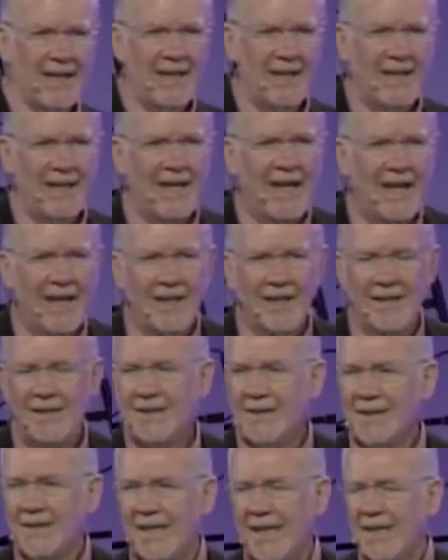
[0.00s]

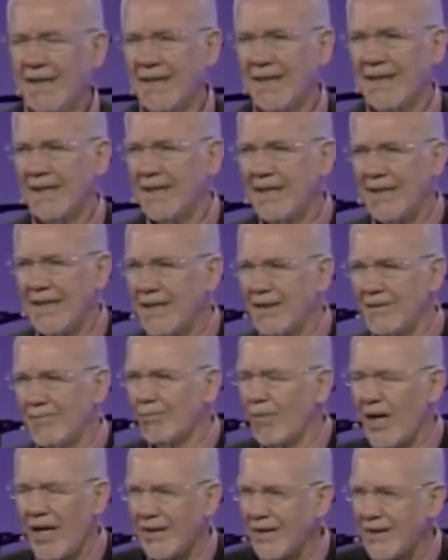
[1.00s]
Helen didn't need
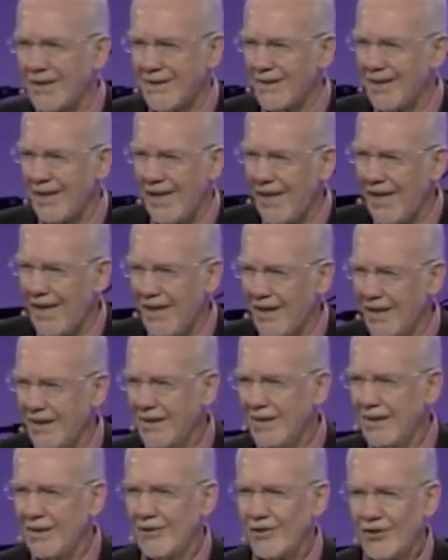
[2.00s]
money today.
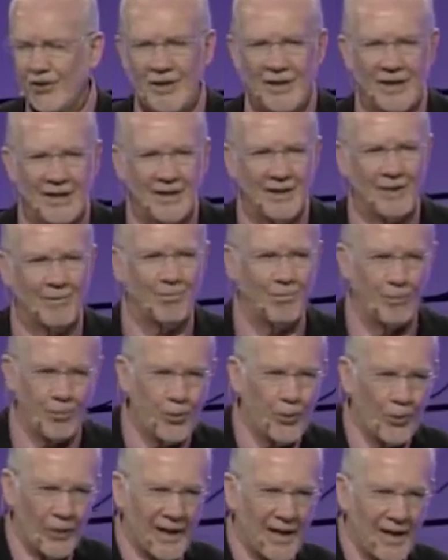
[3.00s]
She needed
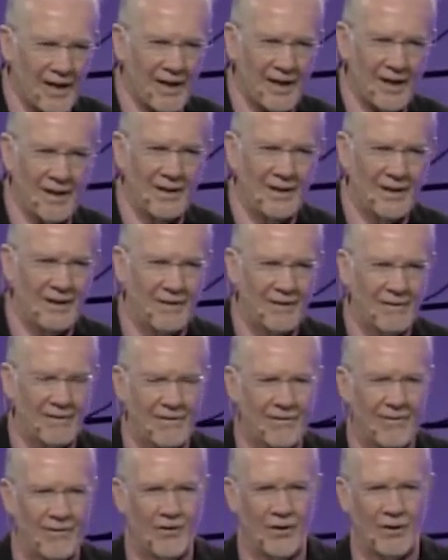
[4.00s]
prayer
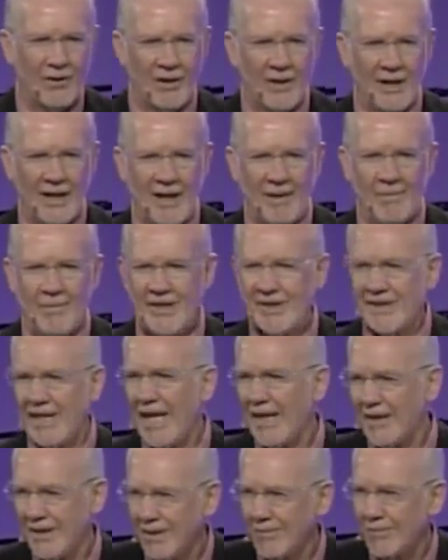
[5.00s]
for a
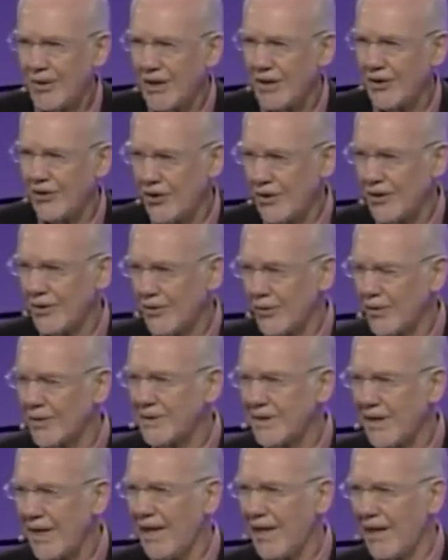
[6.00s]
mastectomy that she's going
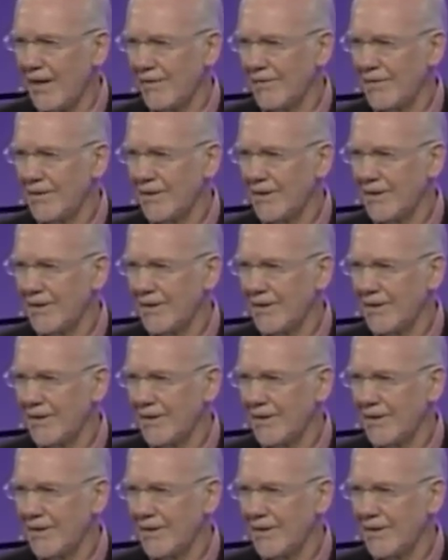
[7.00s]
to have.